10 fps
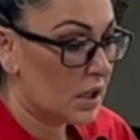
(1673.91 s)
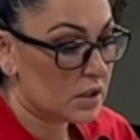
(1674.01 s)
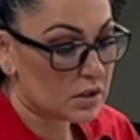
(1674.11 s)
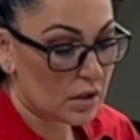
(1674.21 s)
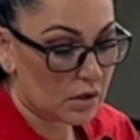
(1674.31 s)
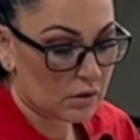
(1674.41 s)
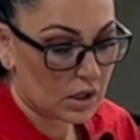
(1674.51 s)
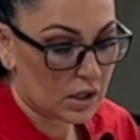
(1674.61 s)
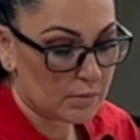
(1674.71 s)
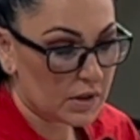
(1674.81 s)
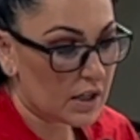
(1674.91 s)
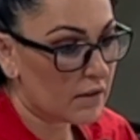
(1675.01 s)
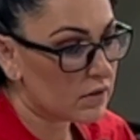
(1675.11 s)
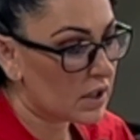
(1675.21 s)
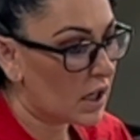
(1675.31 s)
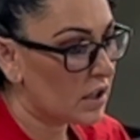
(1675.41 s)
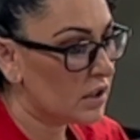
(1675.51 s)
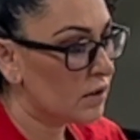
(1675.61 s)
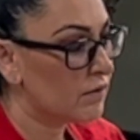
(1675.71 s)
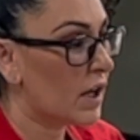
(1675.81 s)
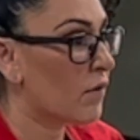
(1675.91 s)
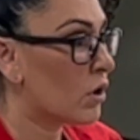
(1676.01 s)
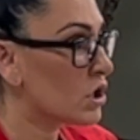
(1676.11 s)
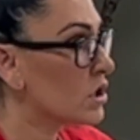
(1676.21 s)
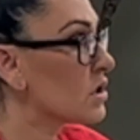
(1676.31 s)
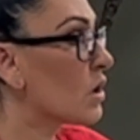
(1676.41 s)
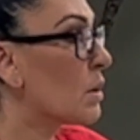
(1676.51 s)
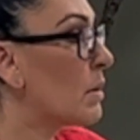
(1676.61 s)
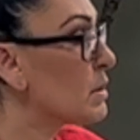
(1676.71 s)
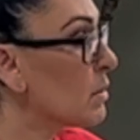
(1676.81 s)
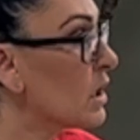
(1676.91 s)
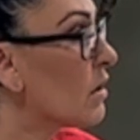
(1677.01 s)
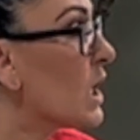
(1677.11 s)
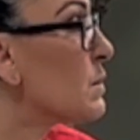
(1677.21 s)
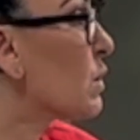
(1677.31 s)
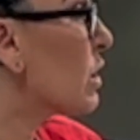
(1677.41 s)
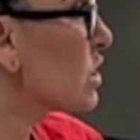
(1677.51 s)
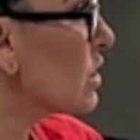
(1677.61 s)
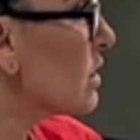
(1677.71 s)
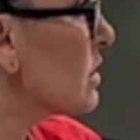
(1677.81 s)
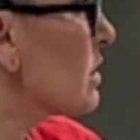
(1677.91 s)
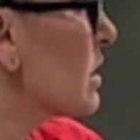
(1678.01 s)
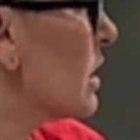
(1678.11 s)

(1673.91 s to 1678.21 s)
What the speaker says: So, and then after that, if they have questions, they'll come up to me and they'll ask me questions.